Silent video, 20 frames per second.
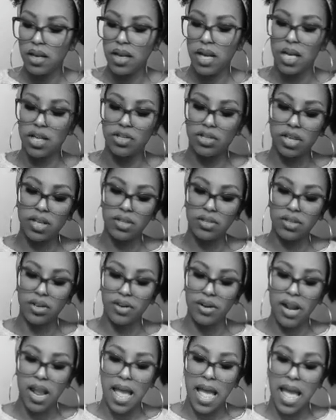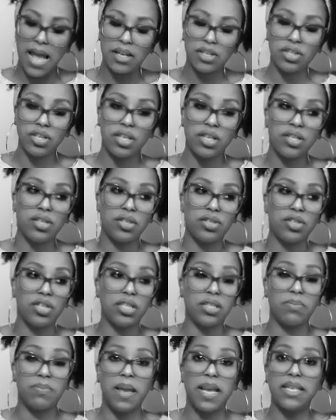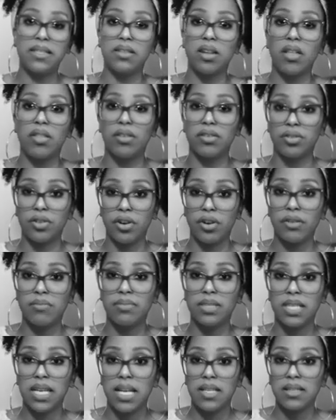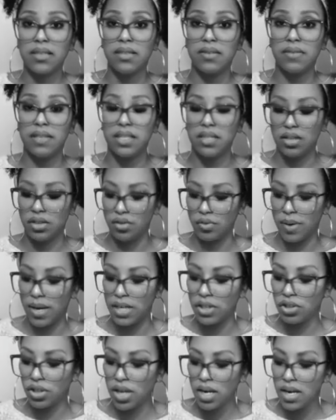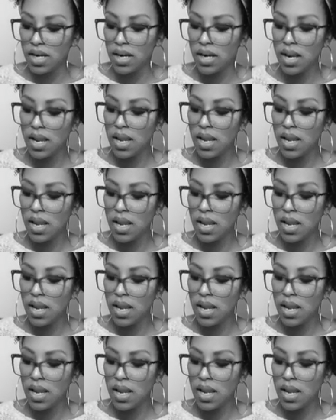adjust certain actions just based on the circumstances of the situation.